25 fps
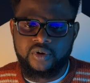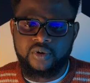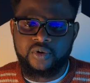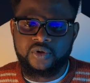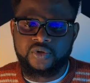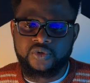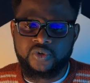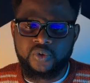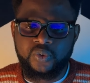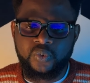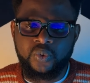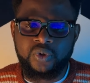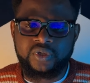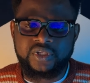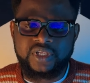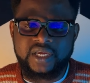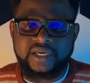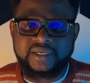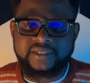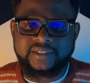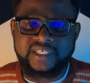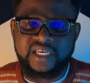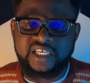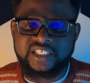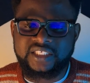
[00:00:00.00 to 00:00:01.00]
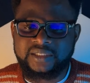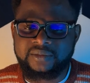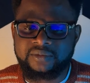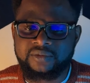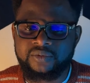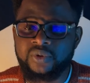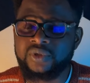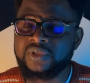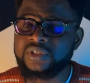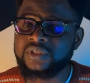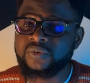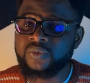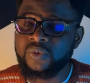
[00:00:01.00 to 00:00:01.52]
So what
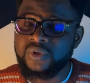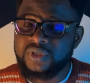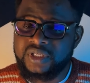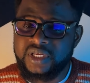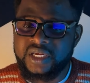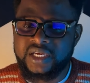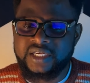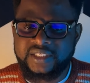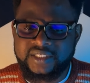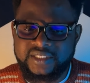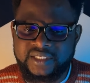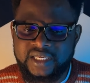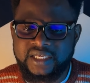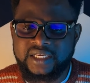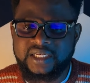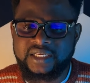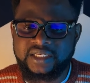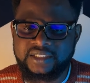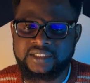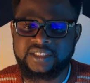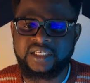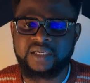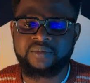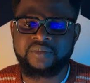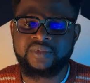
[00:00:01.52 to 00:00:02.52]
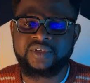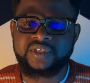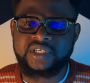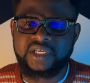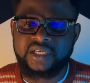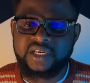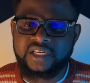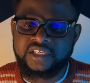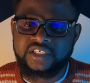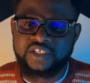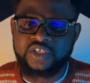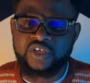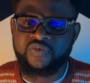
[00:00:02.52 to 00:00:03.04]
exactly determines the
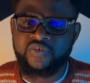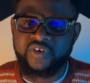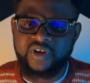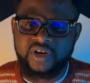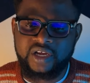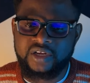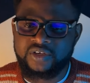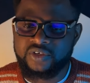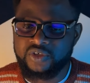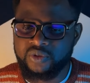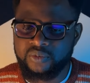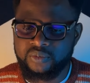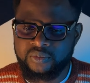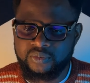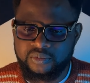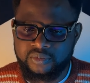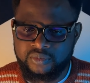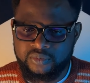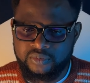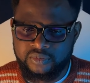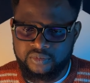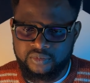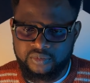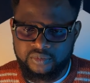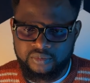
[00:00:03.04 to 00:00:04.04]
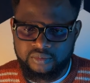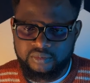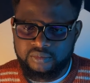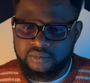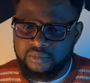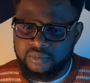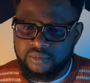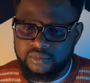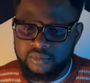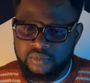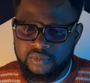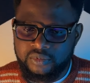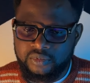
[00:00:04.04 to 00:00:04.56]
identity of an
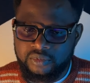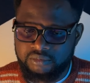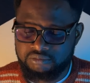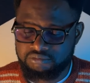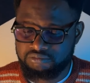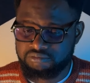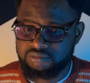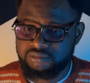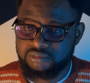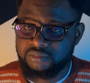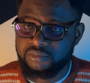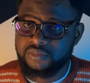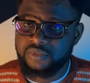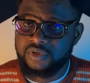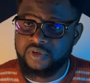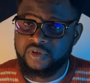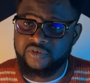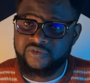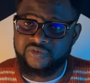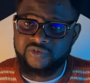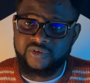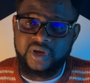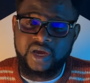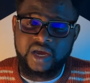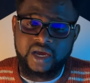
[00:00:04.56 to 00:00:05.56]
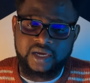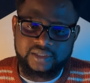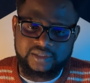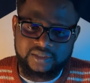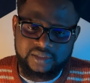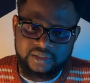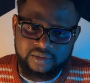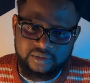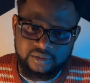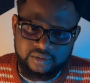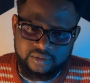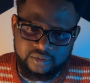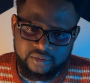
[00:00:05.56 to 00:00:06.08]
atom, if we
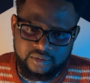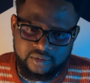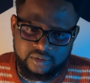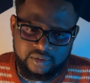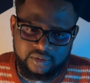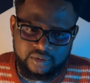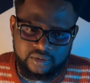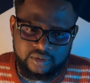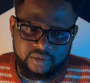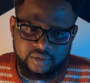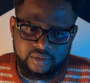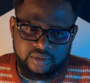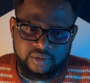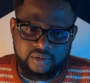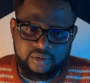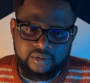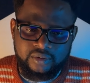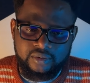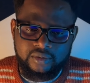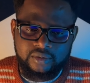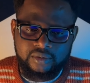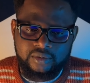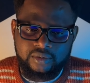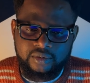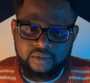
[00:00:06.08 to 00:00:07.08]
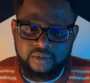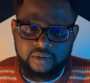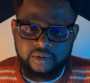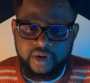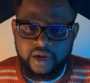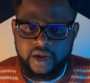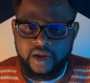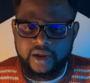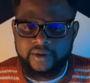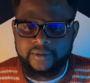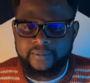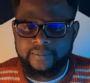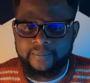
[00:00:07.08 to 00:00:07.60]
ask?
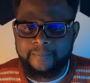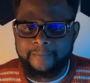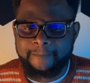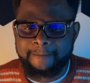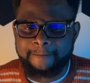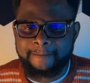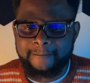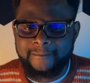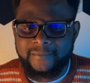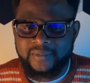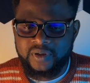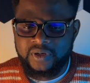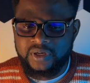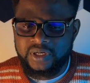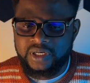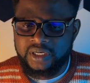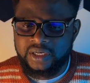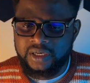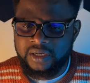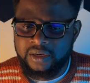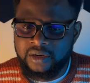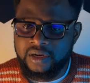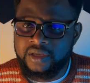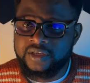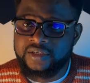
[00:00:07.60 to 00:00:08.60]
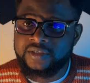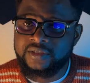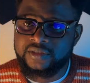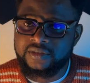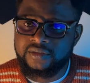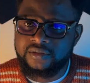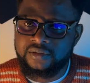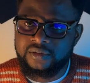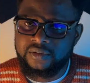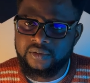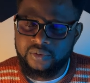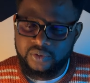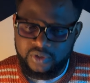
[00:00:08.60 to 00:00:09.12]
Okay,
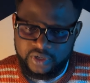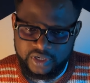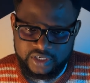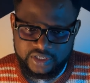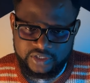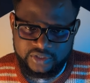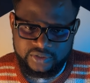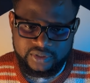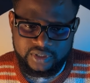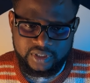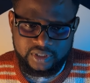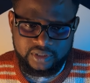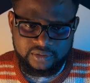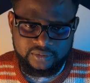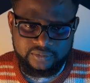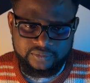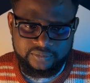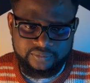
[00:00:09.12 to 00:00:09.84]
let's look into that.